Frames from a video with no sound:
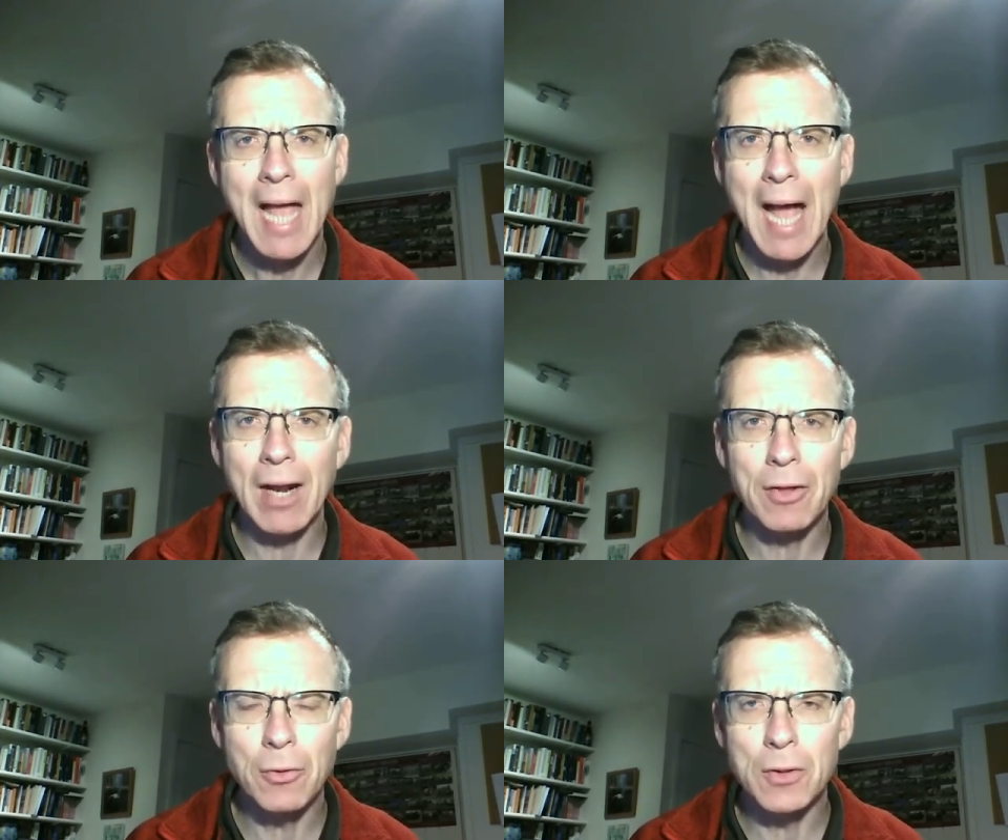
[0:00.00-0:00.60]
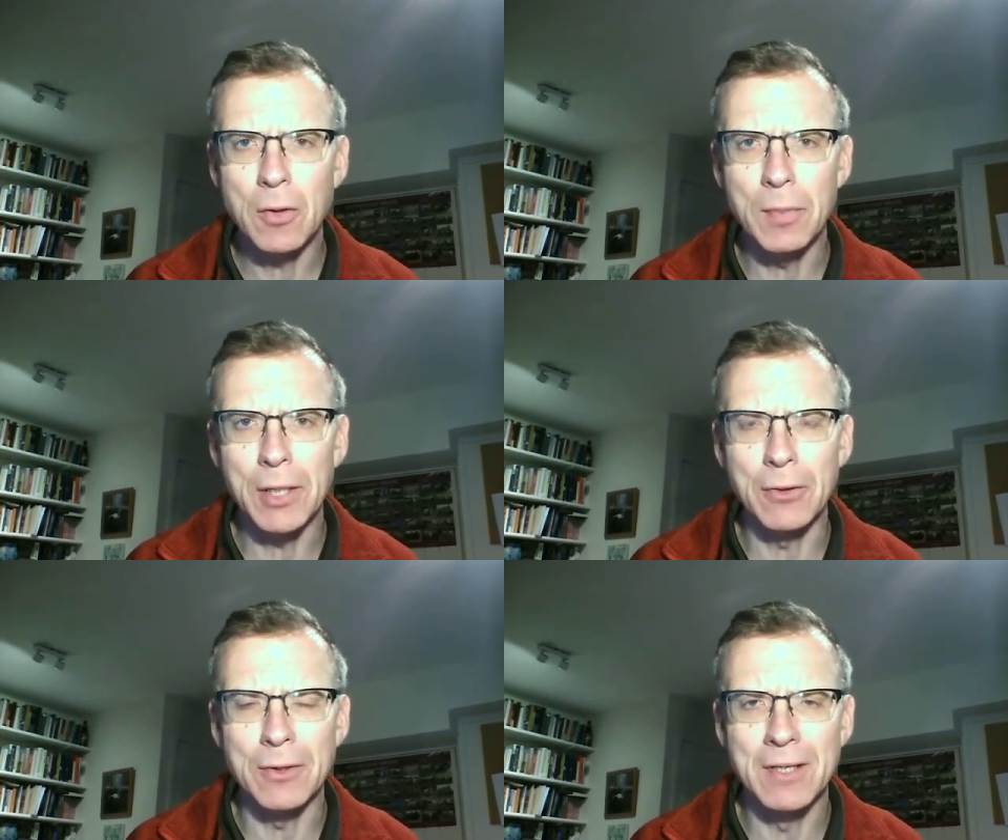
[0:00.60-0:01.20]
And I thought it would be
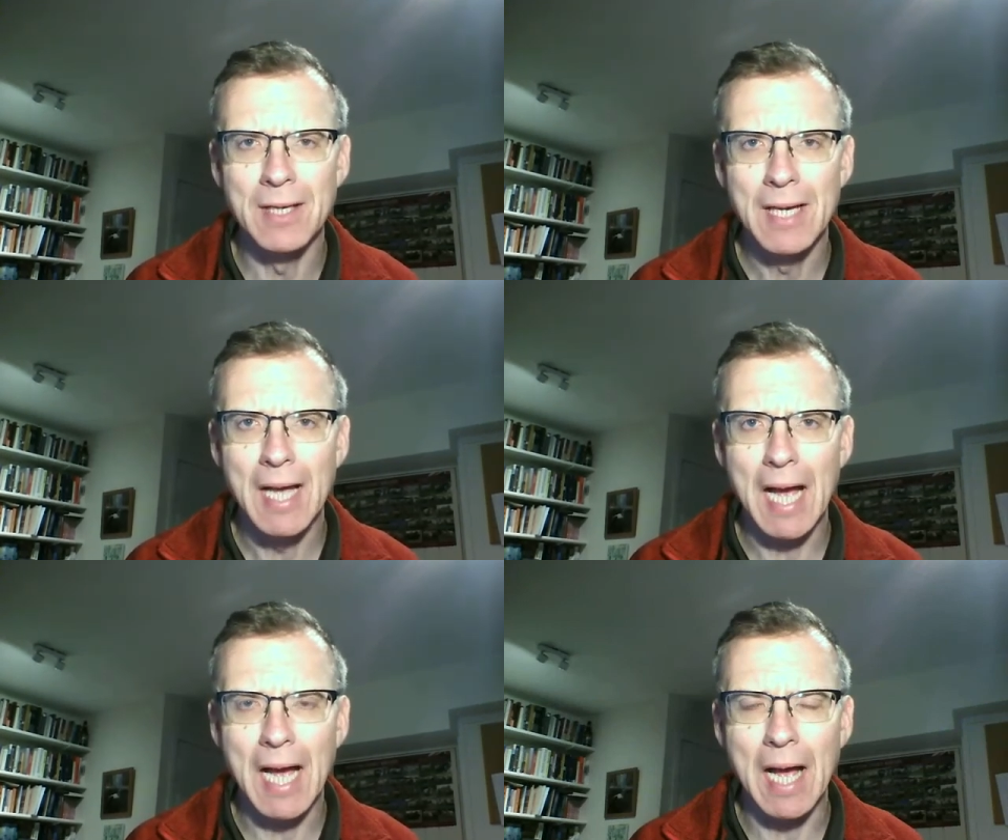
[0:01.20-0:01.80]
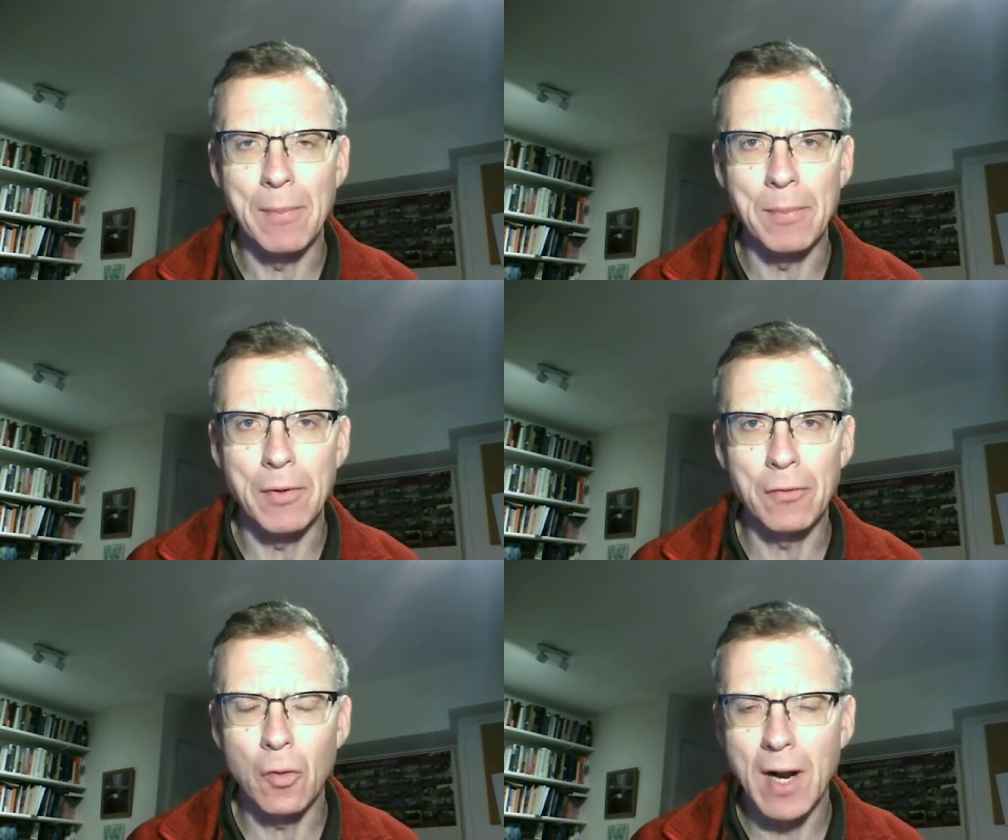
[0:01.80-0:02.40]
good,
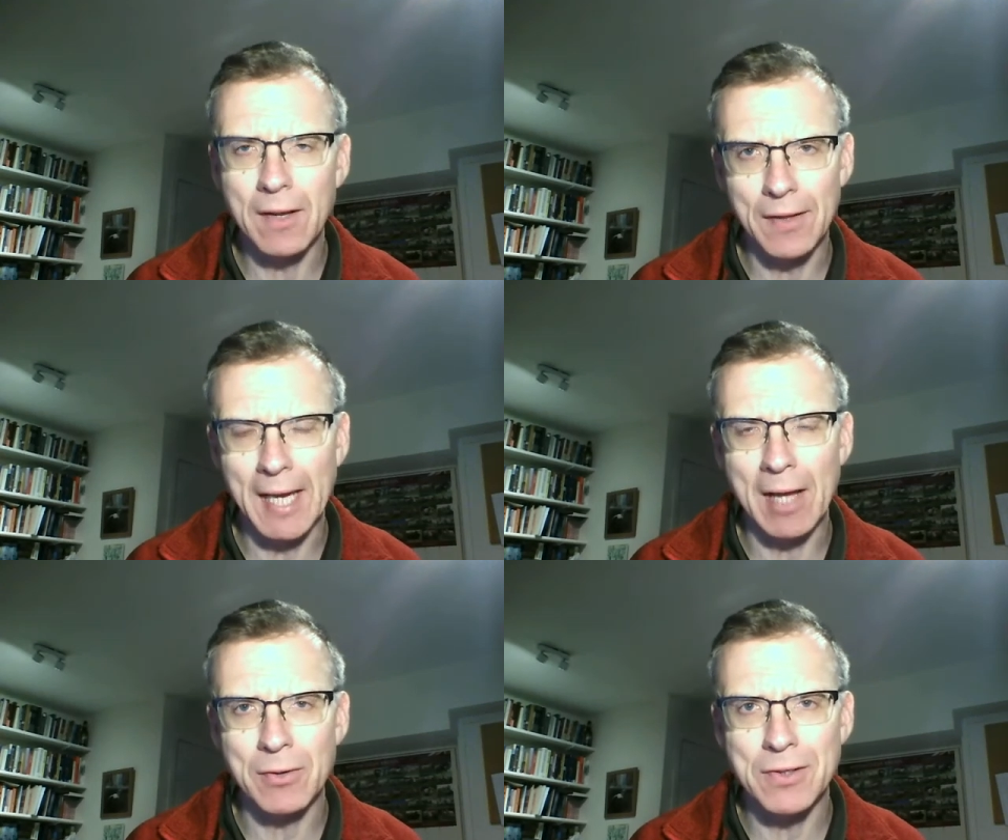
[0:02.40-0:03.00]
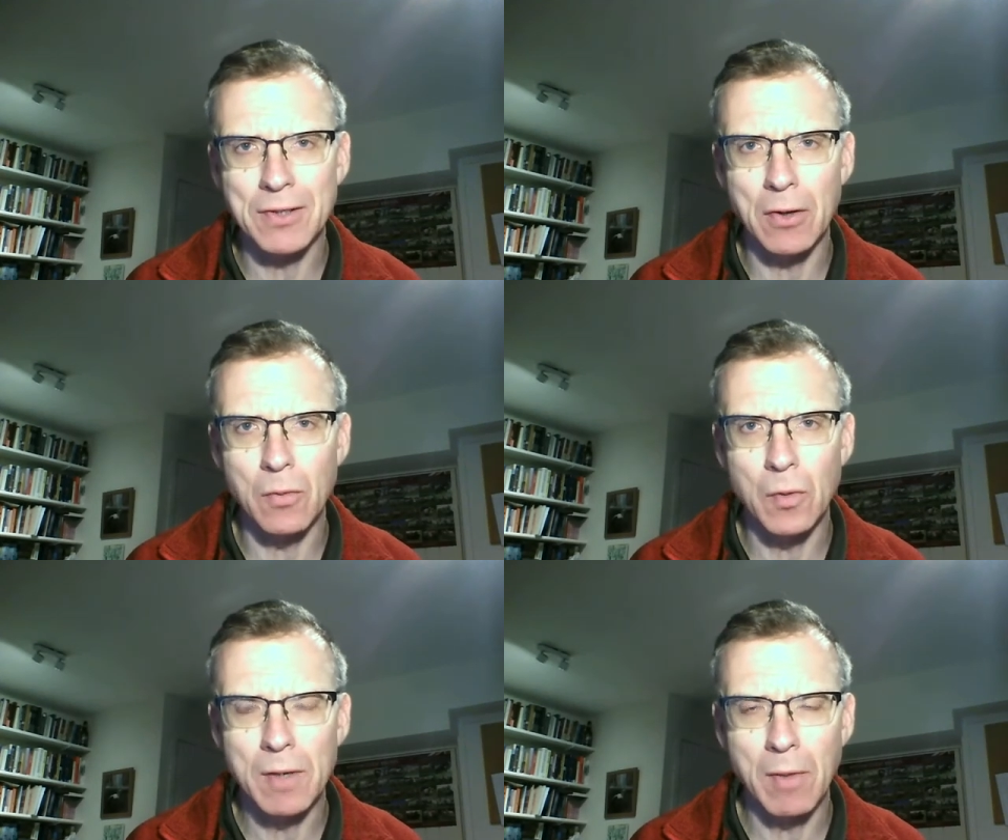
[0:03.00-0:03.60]
before anything else, that
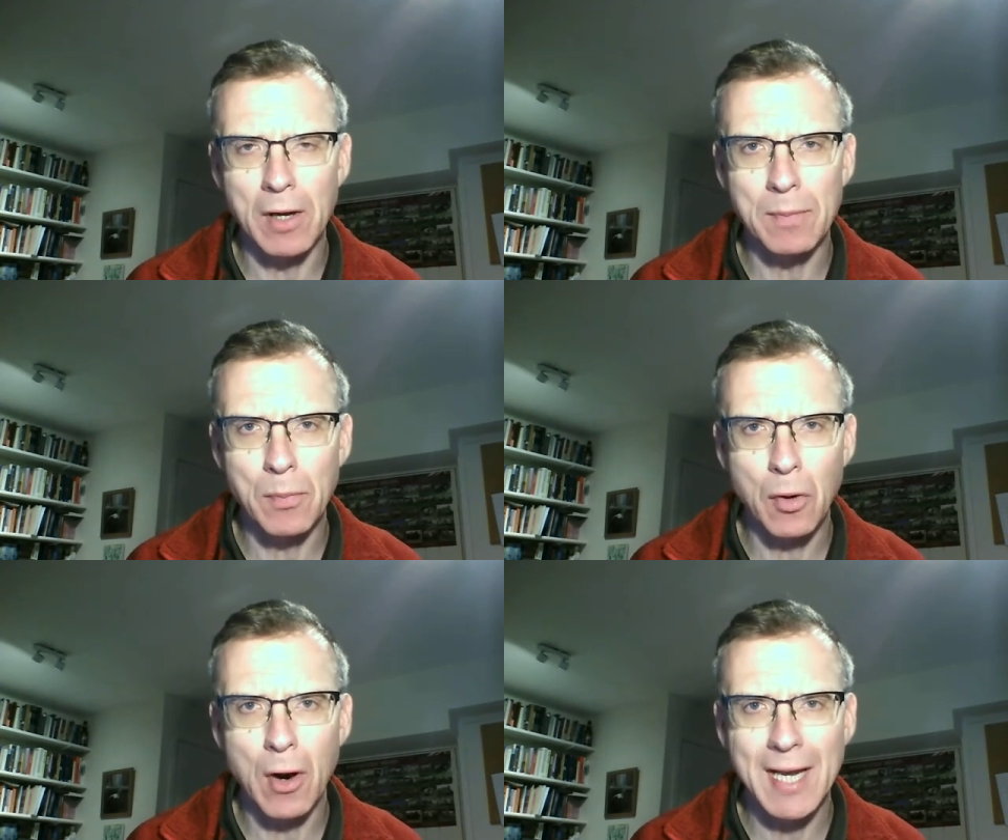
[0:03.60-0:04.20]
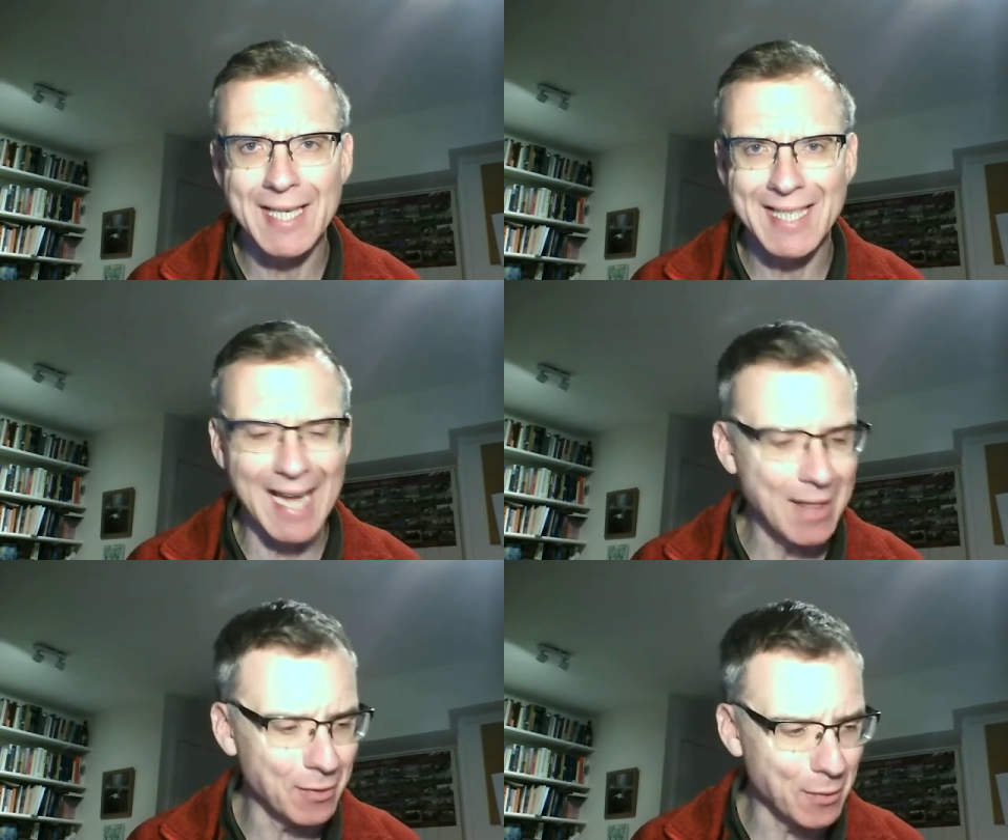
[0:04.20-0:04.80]
we might pray
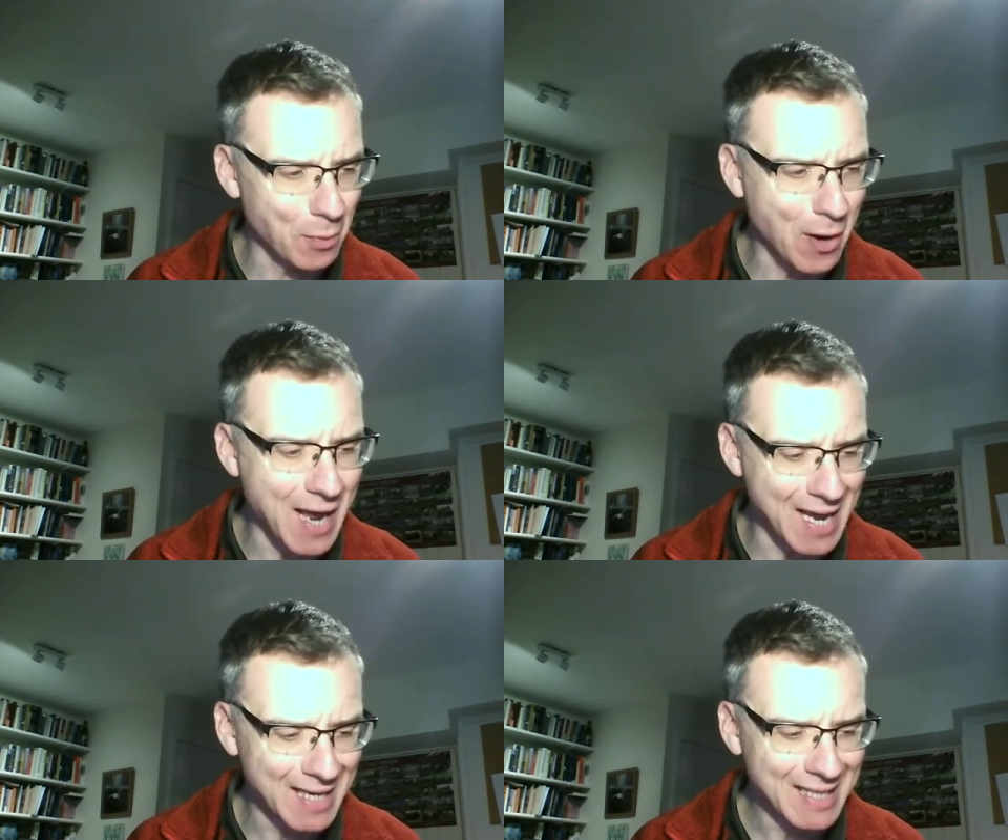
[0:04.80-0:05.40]
together the prayer